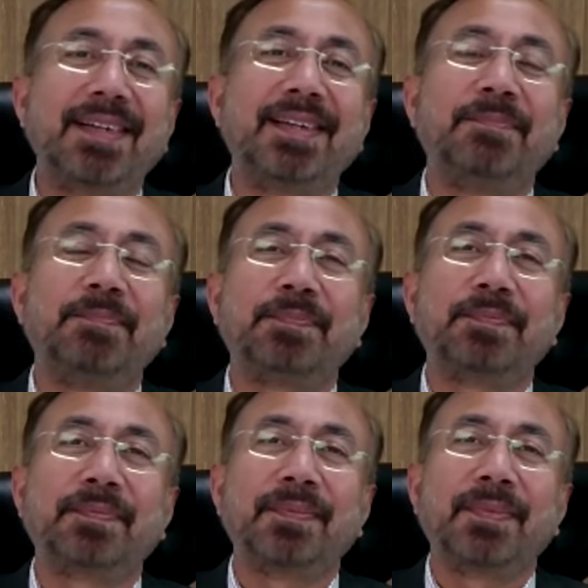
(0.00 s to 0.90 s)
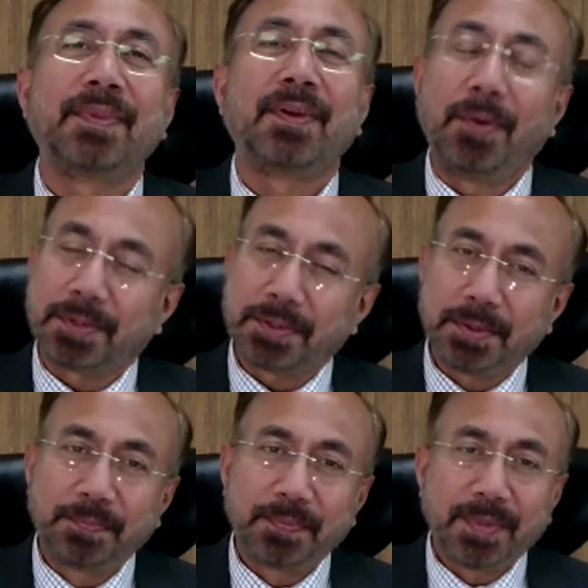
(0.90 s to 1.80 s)
in.
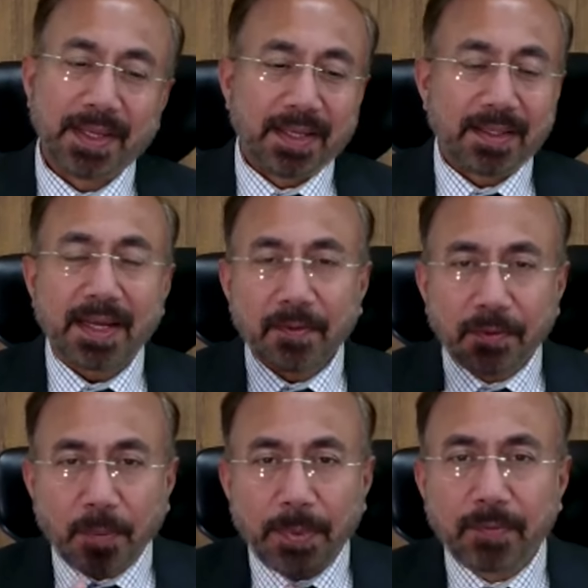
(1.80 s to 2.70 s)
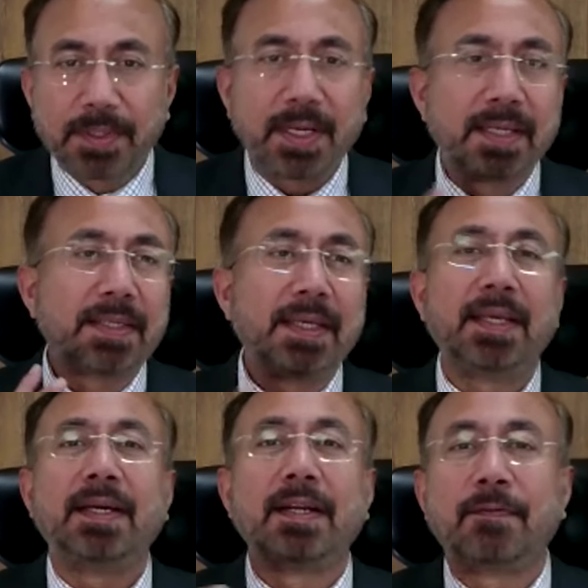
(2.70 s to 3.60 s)
Also, the kind of topic which I see
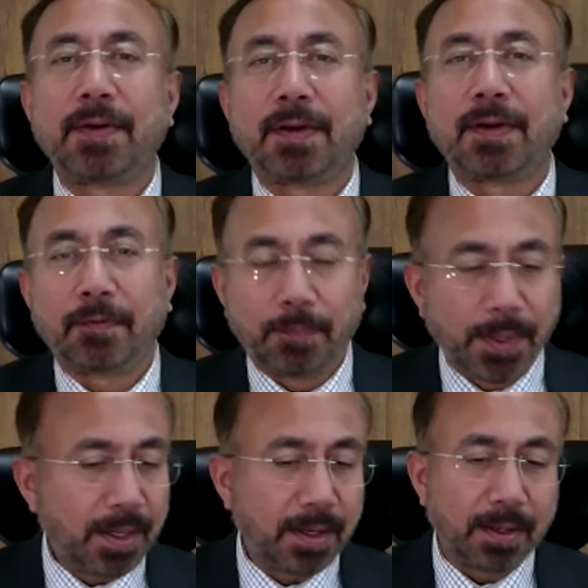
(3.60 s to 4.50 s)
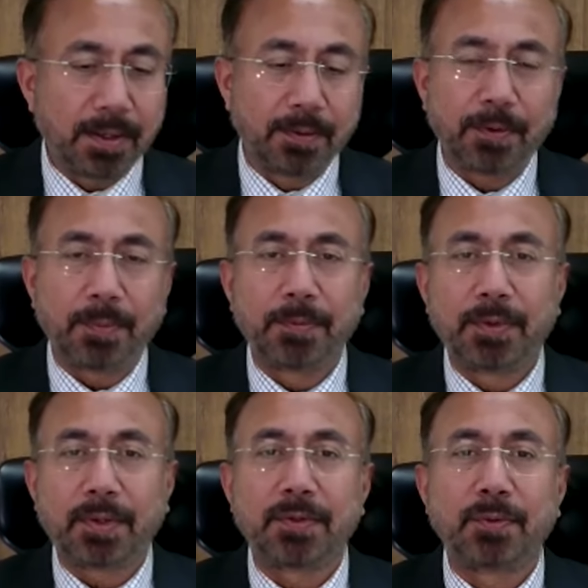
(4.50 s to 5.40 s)
here in front of me uh, from
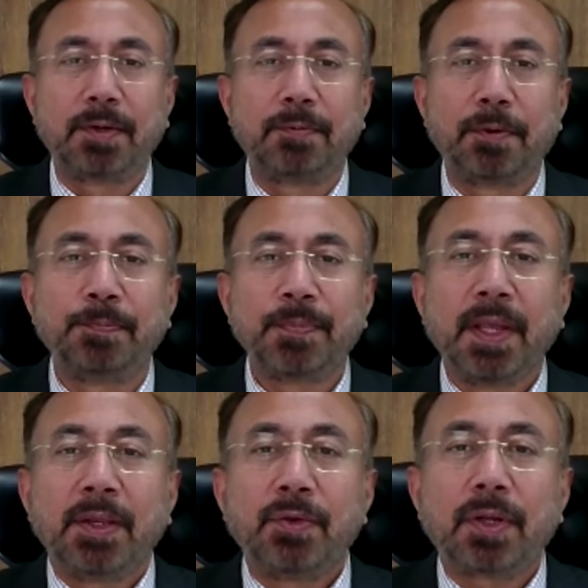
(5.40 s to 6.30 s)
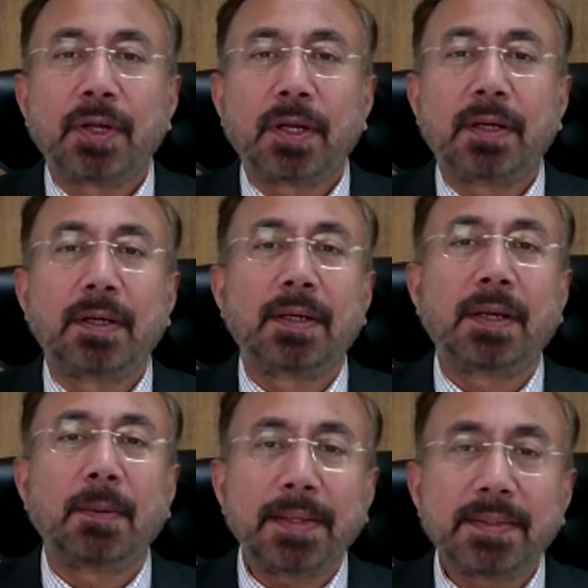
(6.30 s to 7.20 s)
2024, your
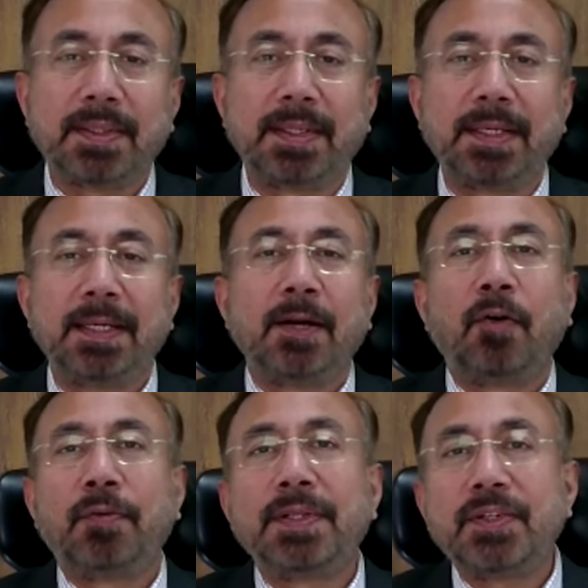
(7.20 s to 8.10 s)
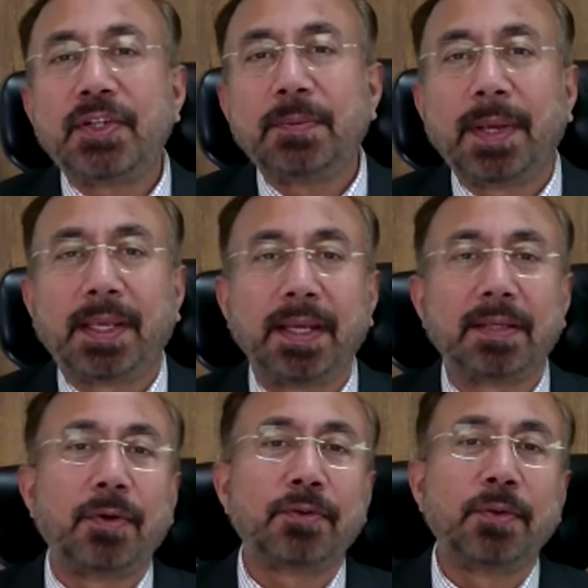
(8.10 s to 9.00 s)
capacity of decision making is
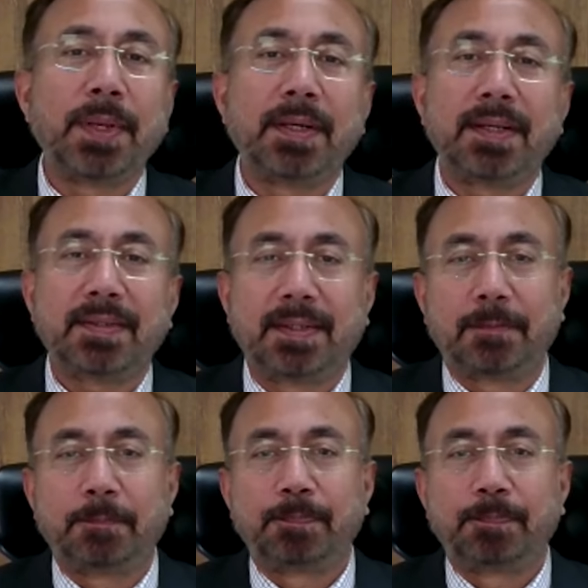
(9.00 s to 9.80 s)
also being tested.